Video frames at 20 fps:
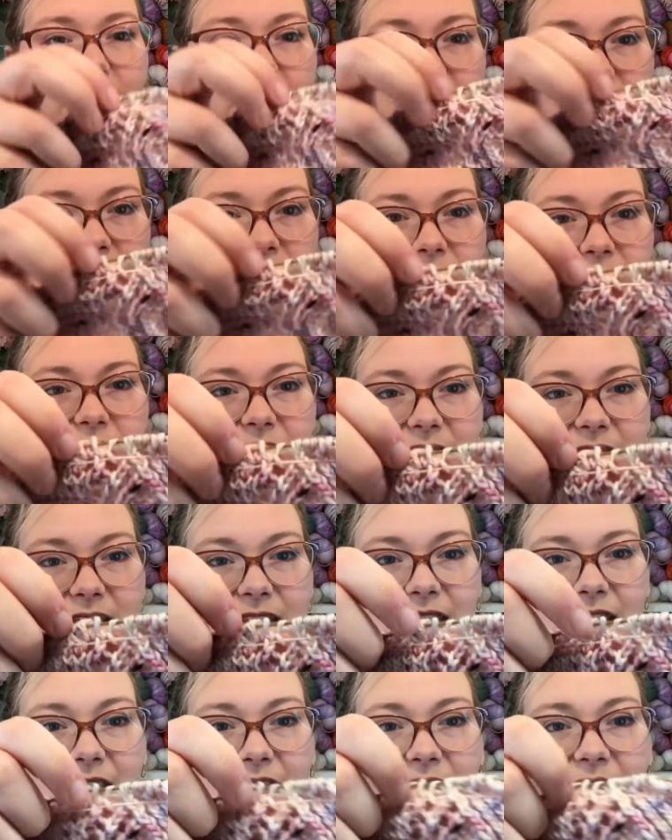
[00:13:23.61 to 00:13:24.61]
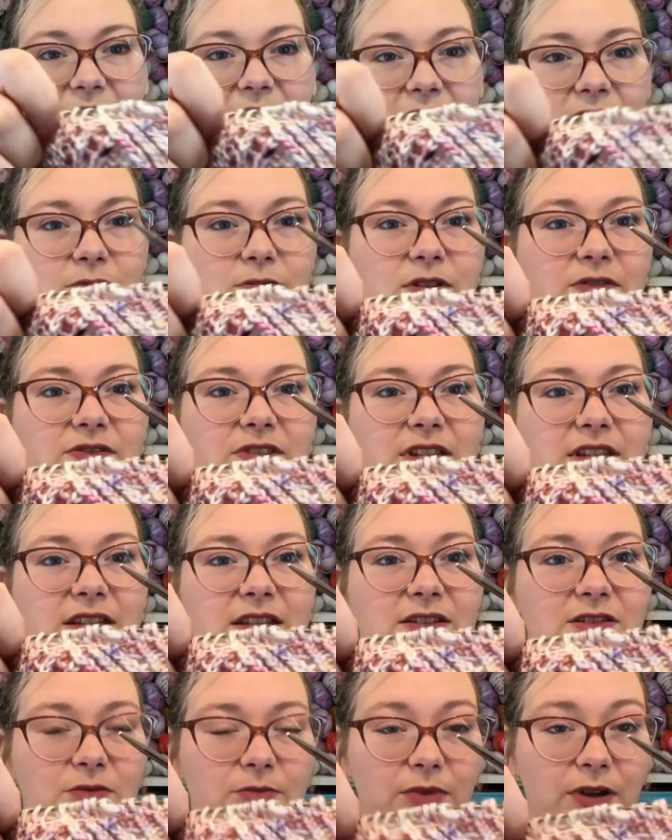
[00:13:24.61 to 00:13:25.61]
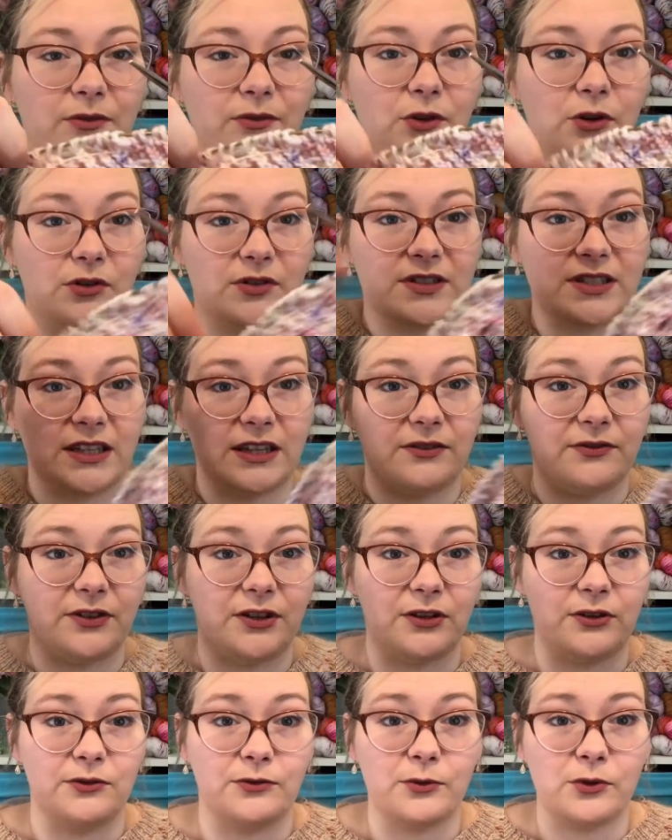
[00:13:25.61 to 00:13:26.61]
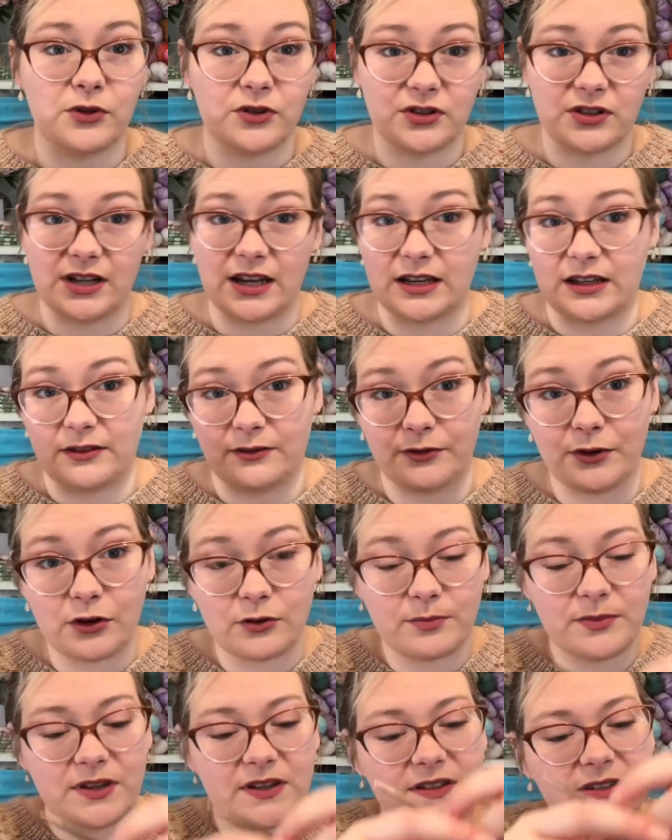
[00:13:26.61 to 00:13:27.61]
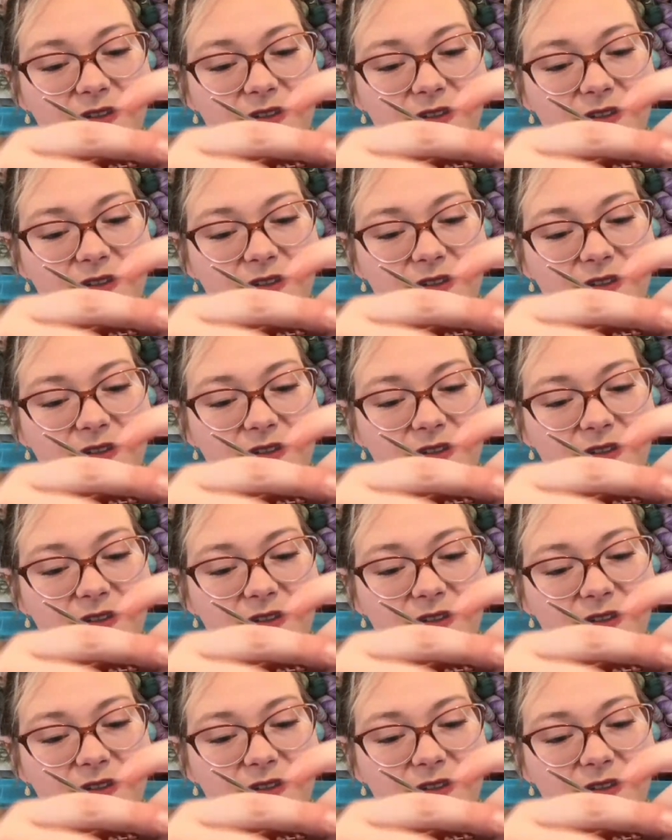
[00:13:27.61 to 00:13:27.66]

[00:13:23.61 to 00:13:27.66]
as you can see here, and you will have seen this on my vlogs if you've watched any of Vlogmas,